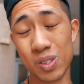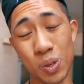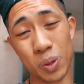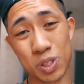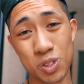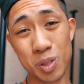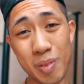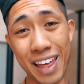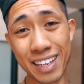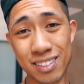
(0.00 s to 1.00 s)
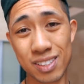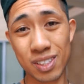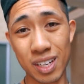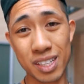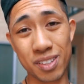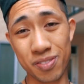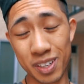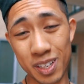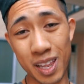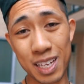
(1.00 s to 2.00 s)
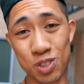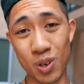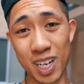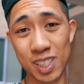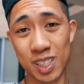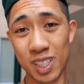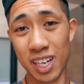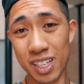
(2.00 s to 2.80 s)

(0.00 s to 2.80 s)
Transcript: to extreme lengths to fit in that dress,